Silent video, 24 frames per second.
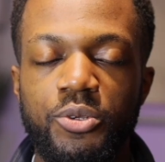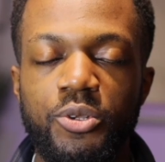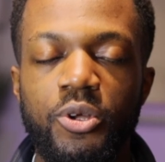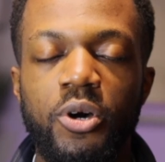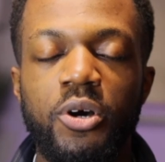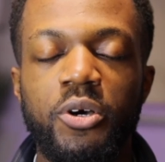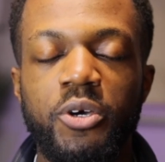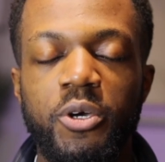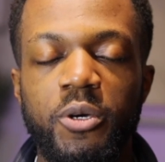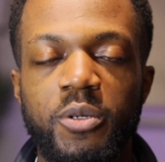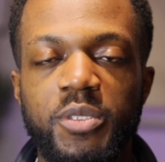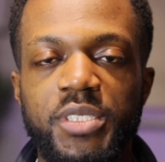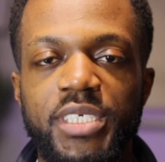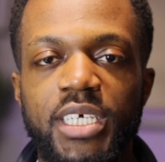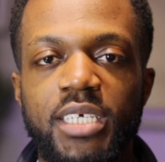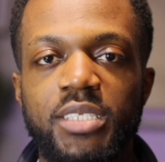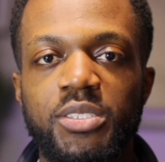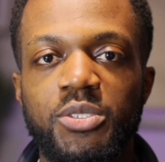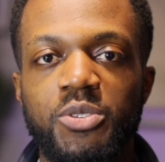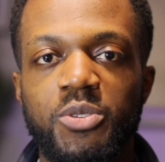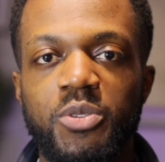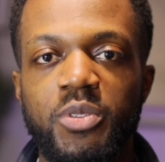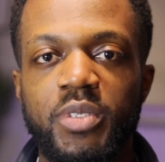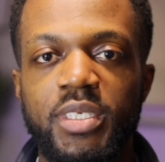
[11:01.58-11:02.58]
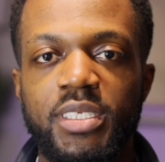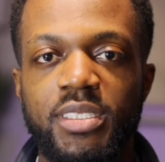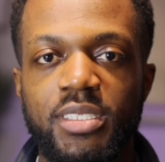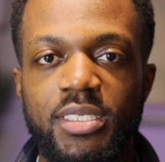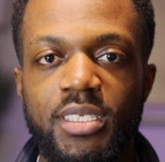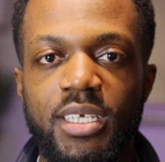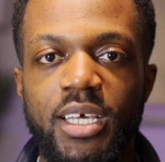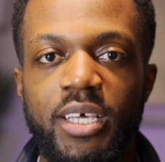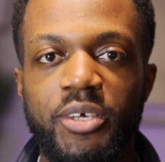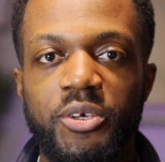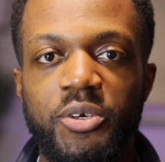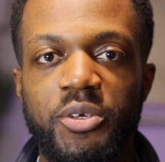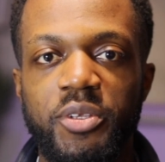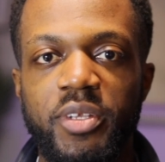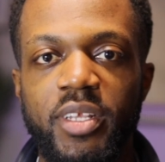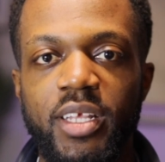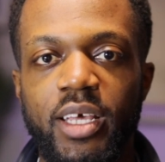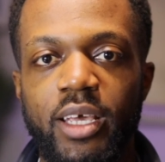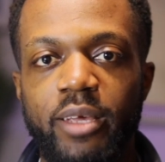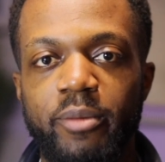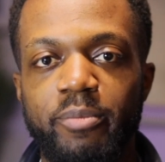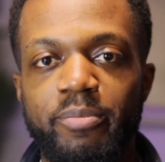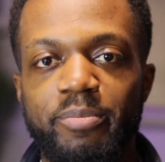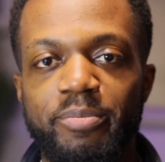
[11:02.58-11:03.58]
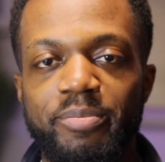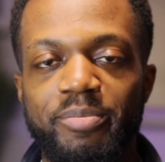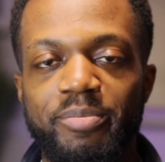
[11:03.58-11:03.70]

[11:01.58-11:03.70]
Do not go gentle into that good night.